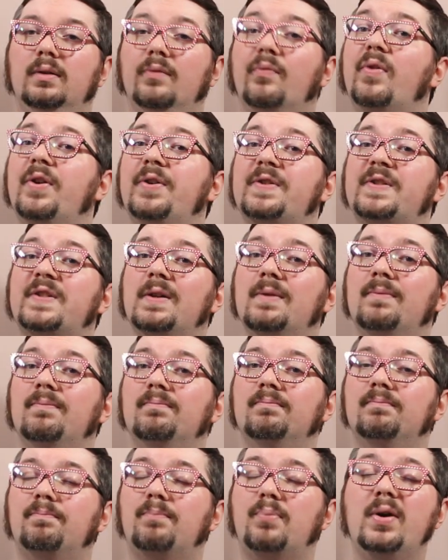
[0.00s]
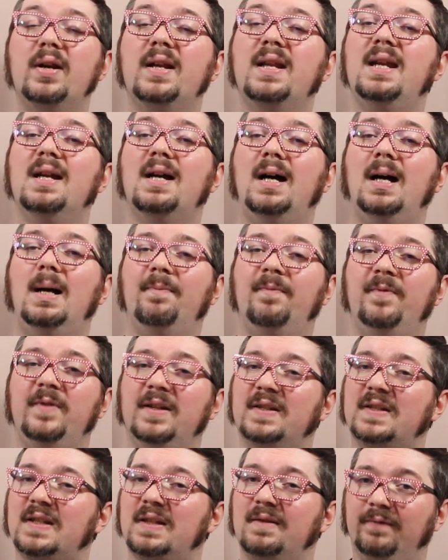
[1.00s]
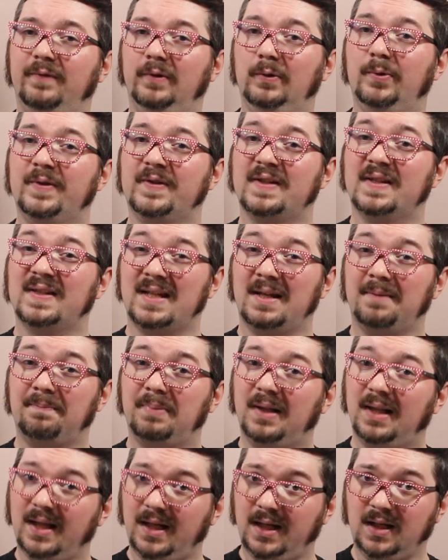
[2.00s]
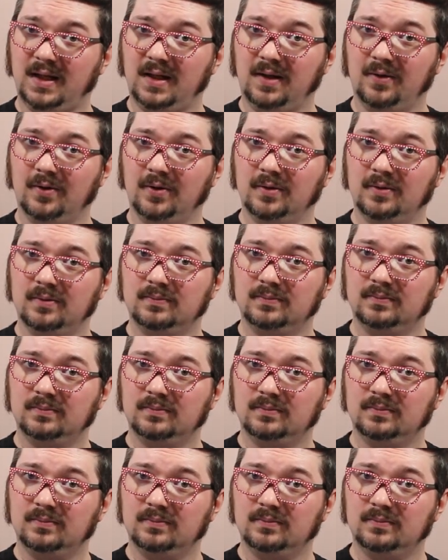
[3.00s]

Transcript: There's some pretty obvious influences at play here.